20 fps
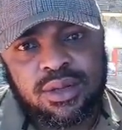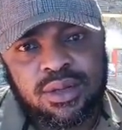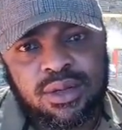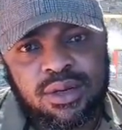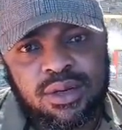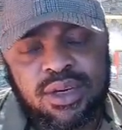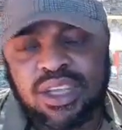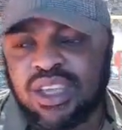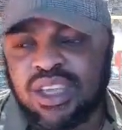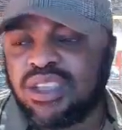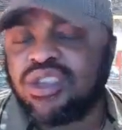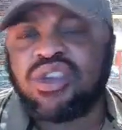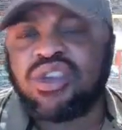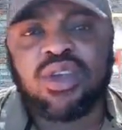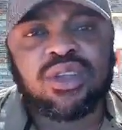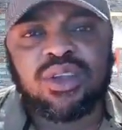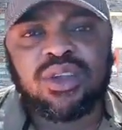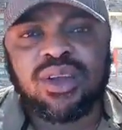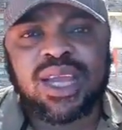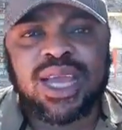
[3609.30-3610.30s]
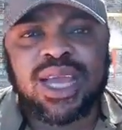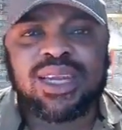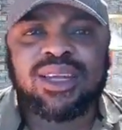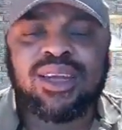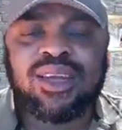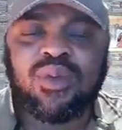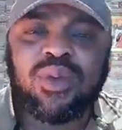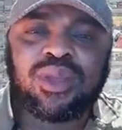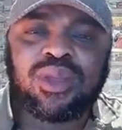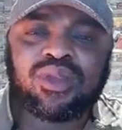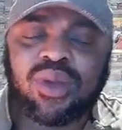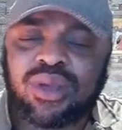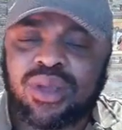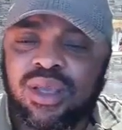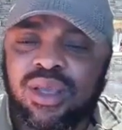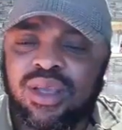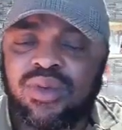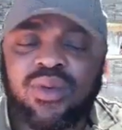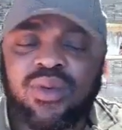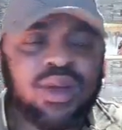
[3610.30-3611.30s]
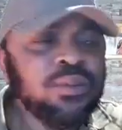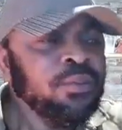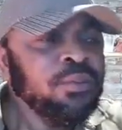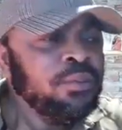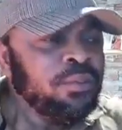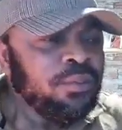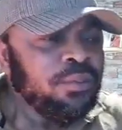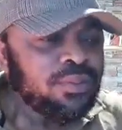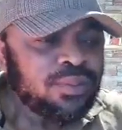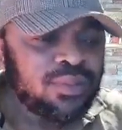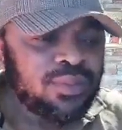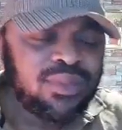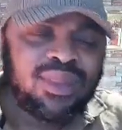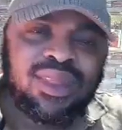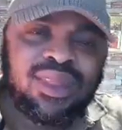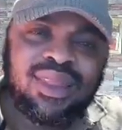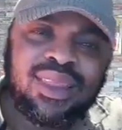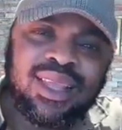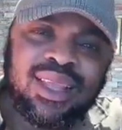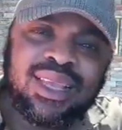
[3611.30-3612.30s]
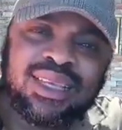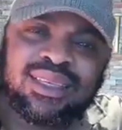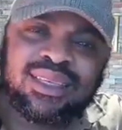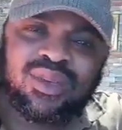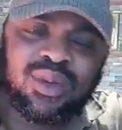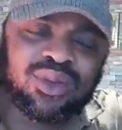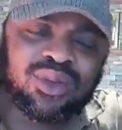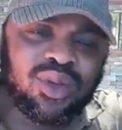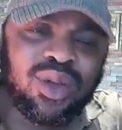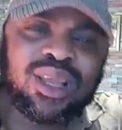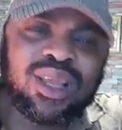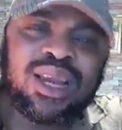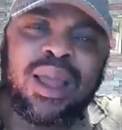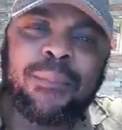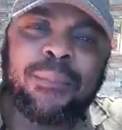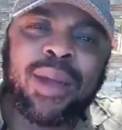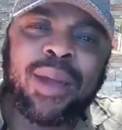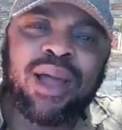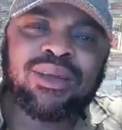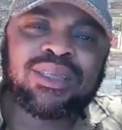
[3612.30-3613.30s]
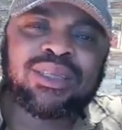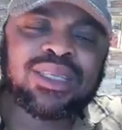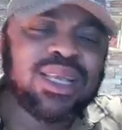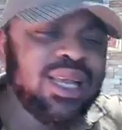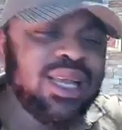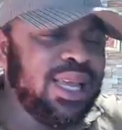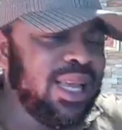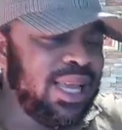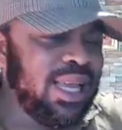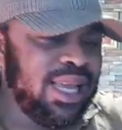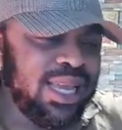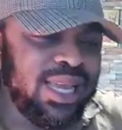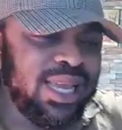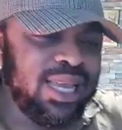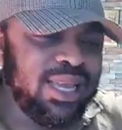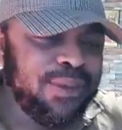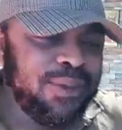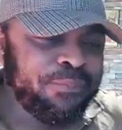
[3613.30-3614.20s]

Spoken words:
The idiot the other day they were talking. He was talking about black.